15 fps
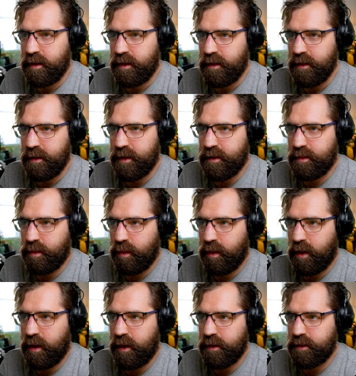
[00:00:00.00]
This
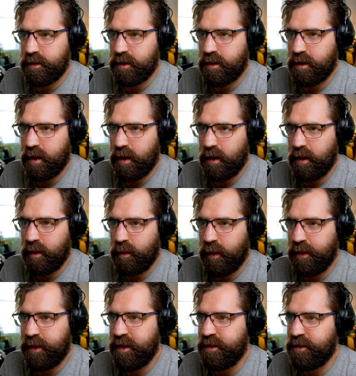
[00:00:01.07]
one could go... Well,
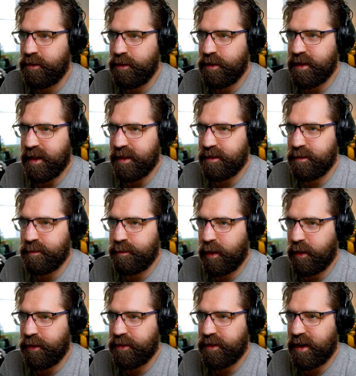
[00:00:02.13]
if these 2 connected
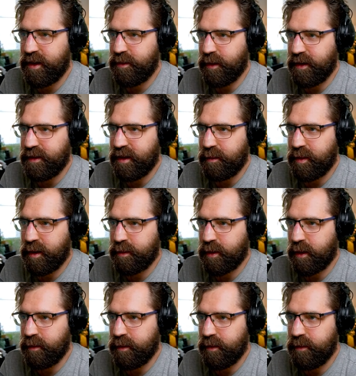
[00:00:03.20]
both sideways, that'd be a
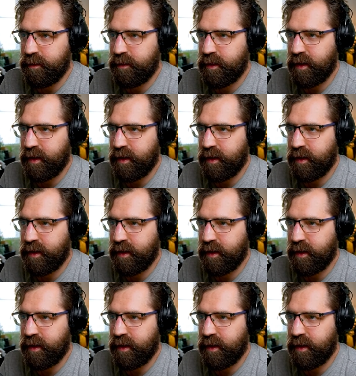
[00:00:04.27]
problem,